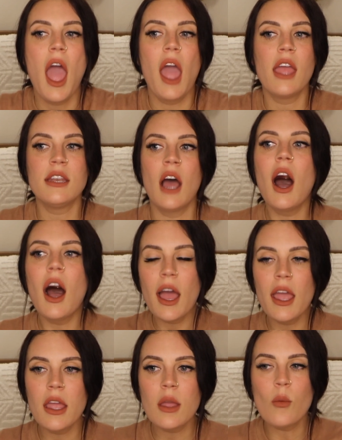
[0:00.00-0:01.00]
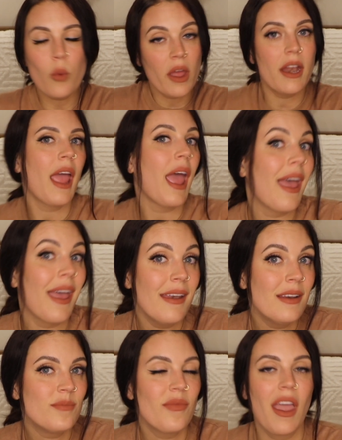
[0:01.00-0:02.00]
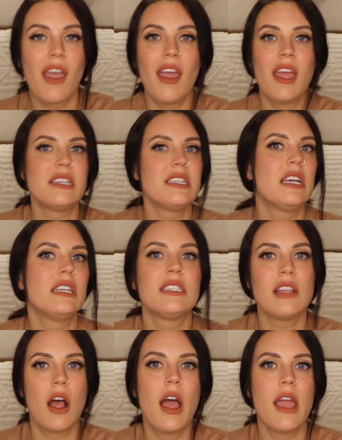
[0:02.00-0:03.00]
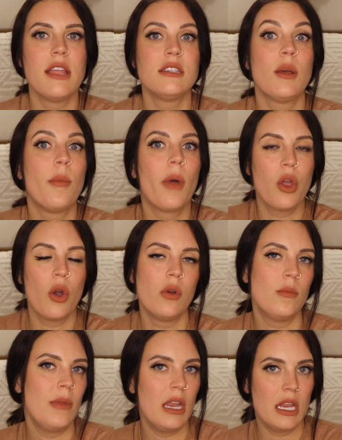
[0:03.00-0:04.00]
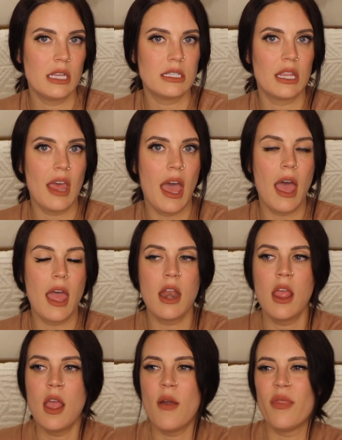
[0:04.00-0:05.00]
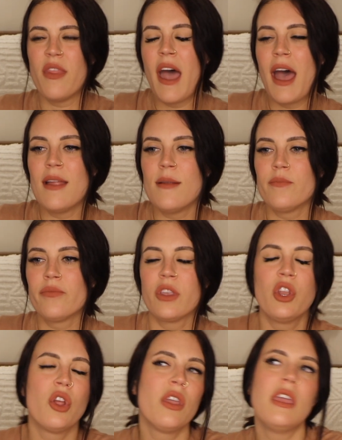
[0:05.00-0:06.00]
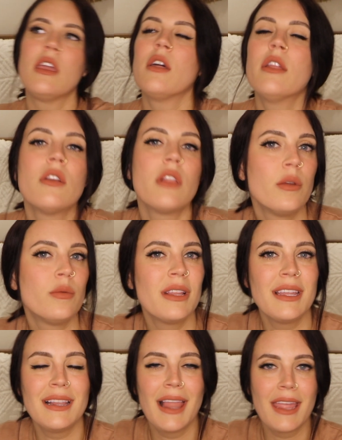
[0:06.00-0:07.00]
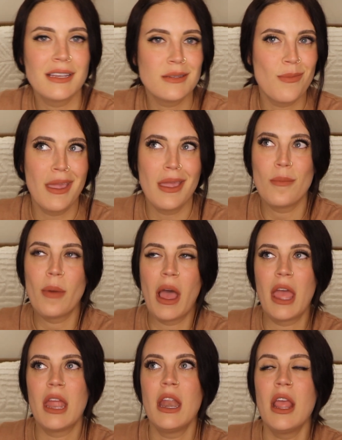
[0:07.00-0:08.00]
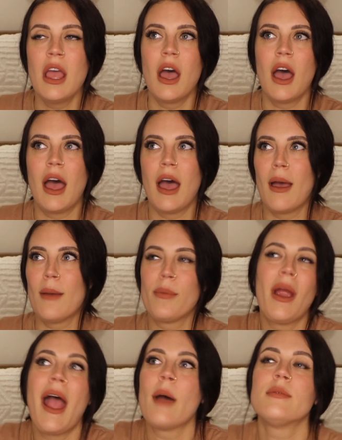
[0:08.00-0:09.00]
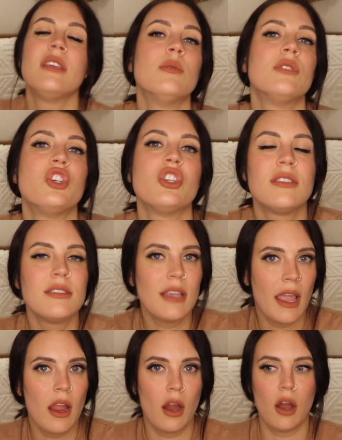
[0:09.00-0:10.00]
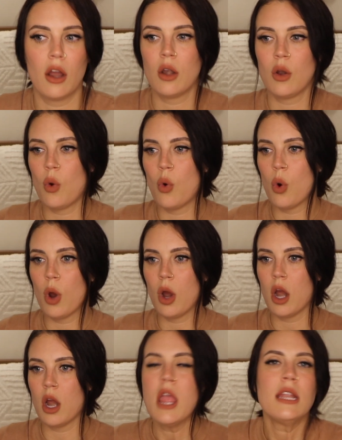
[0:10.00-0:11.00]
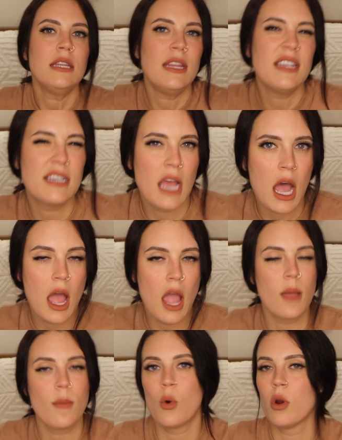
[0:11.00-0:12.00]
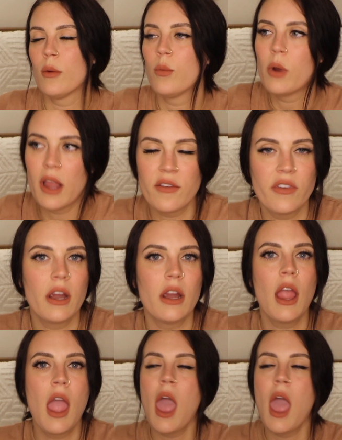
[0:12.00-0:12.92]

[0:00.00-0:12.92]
And I went ahead and assigned my own meaning to that that, you know, he clearly really liked me, but uh, perhaps he was just scared or needed time or whatever.